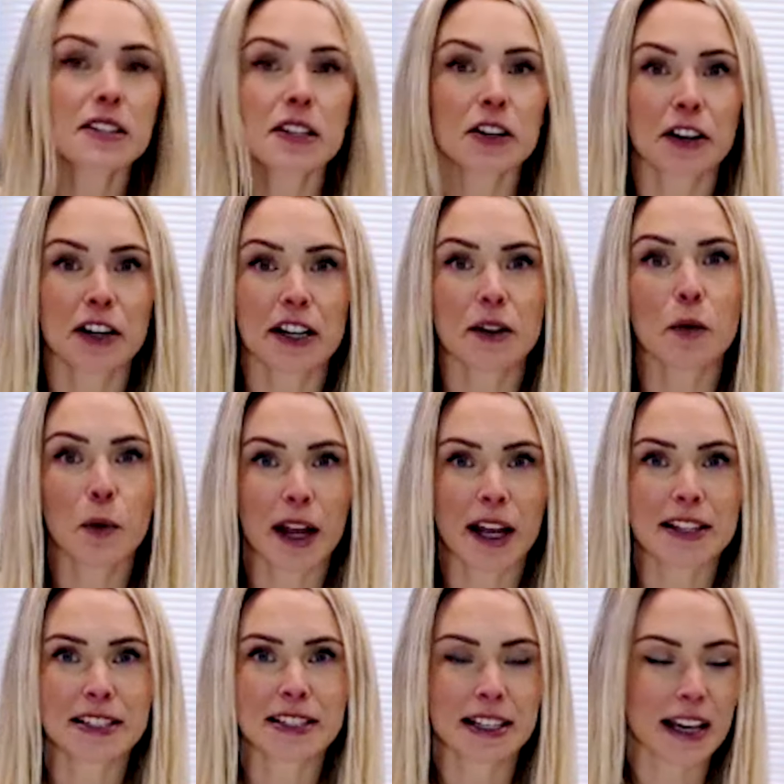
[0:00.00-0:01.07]
is a great way
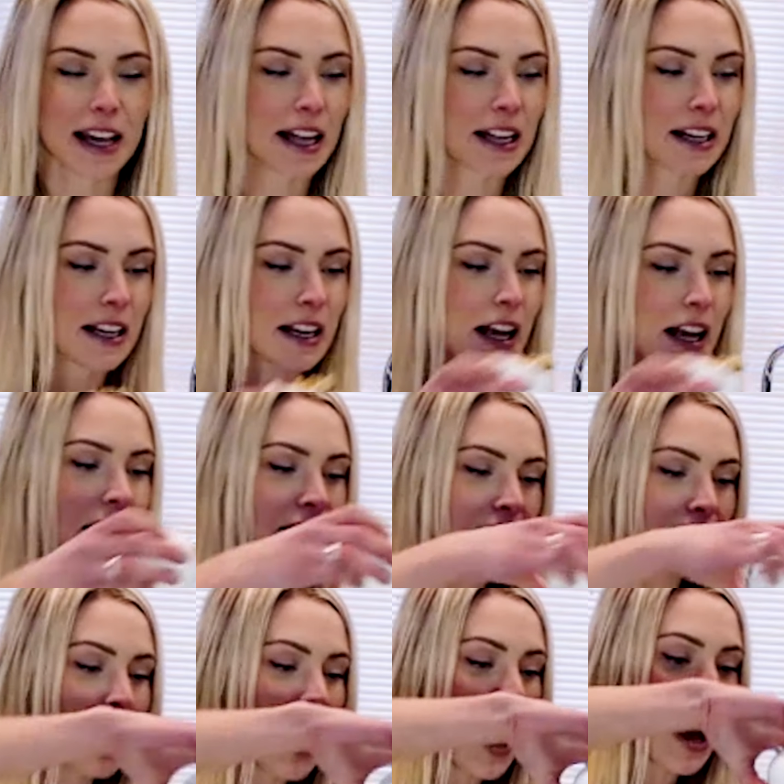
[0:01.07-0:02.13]
to get some
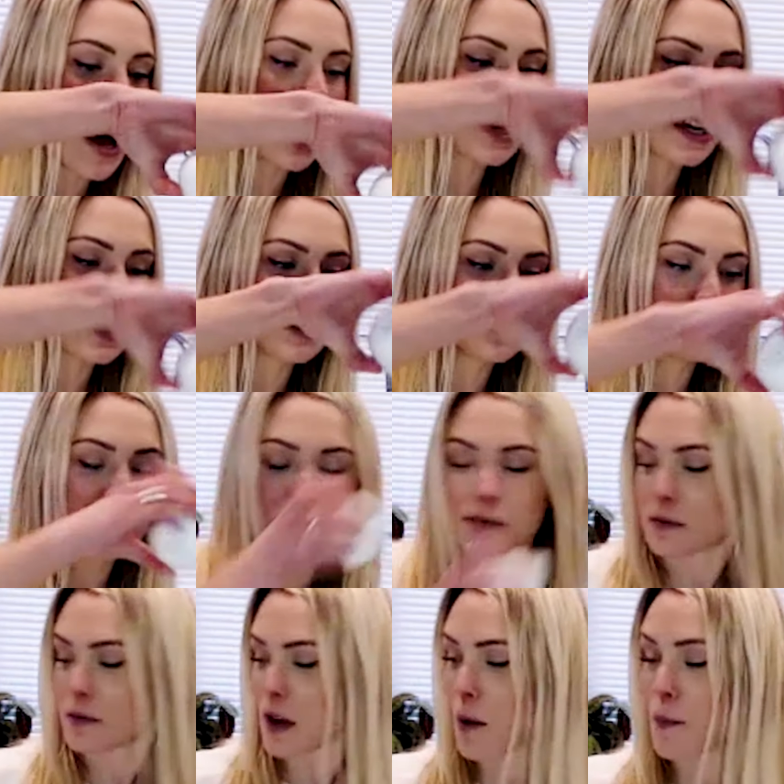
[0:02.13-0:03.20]
added
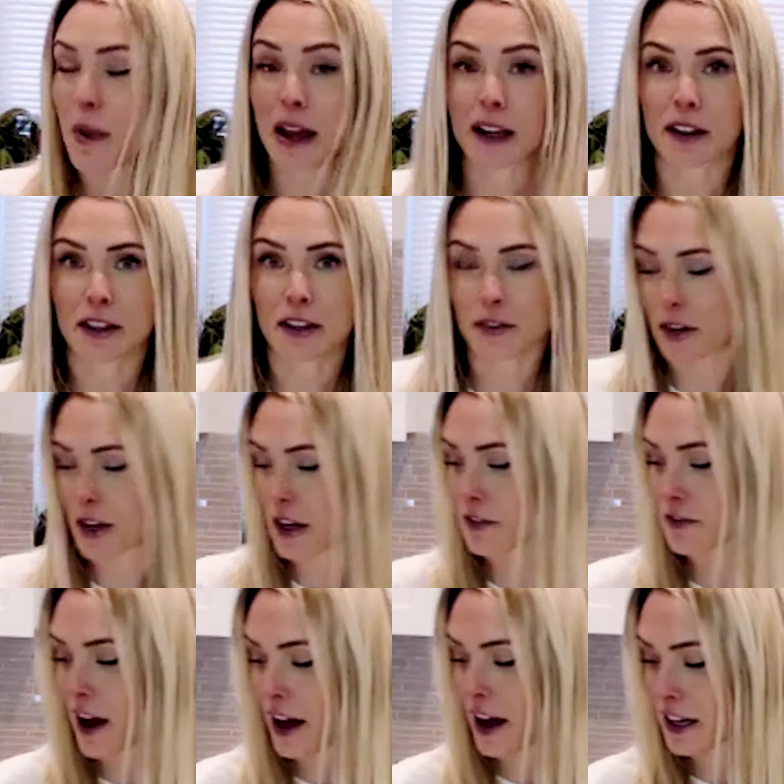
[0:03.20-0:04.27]
omega-3
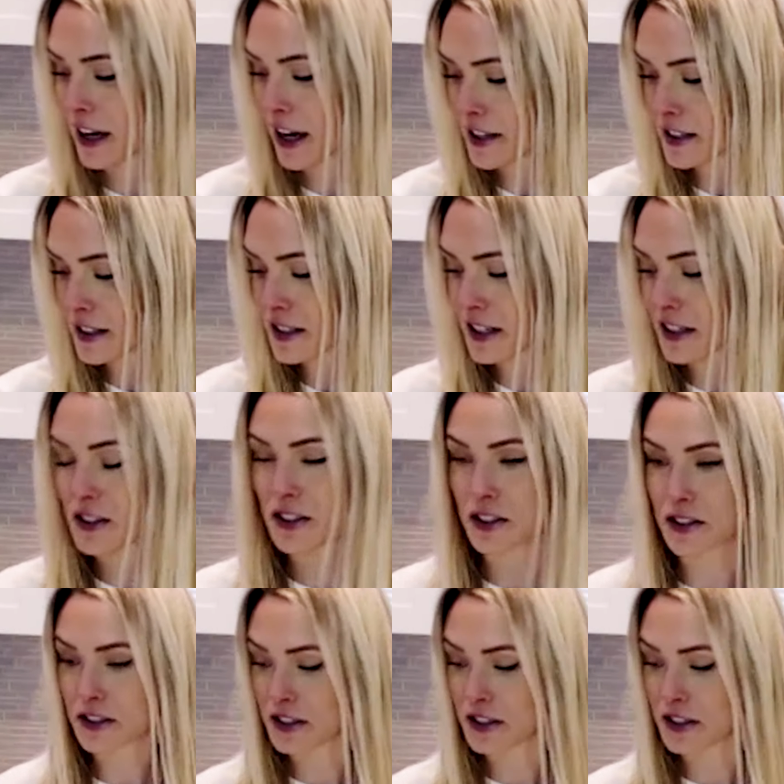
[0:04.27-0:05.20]
fatty acids into your